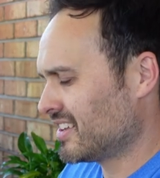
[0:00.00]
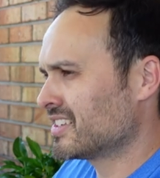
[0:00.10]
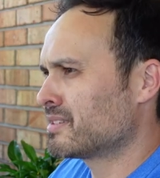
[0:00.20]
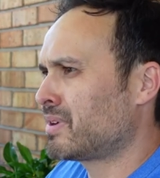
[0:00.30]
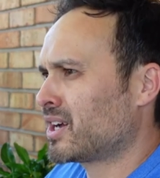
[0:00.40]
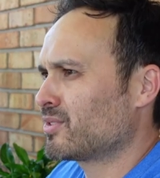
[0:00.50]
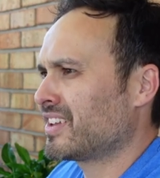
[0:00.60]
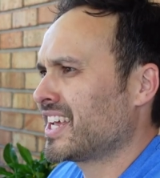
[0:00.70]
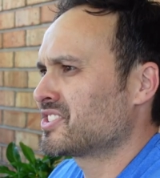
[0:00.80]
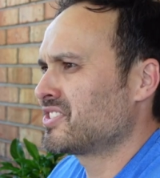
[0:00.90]
is about
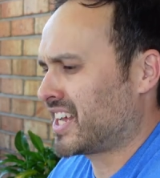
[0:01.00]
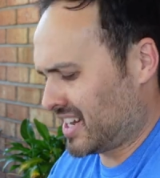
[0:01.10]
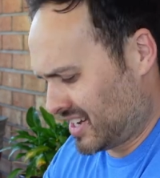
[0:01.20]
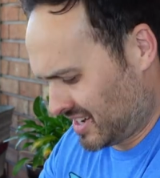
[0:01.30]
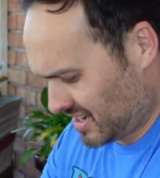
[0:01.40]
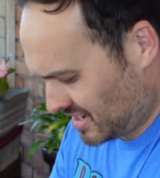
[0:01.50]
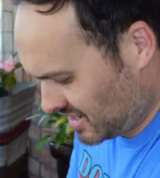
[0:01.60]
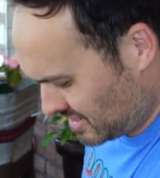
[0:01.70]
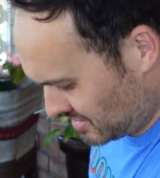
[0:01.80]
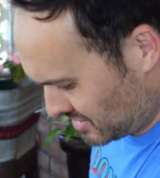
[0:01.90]
yesterday.
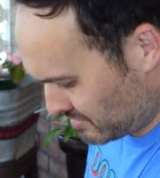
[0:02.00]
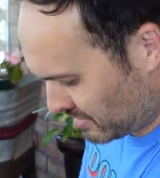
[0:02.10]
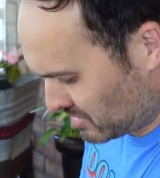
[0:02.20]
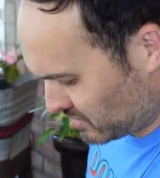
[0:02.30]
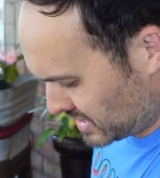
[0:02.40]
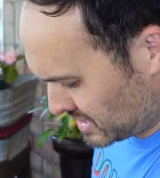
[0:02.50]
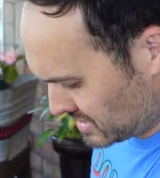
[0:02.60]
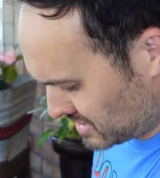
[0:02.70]
Do you remember when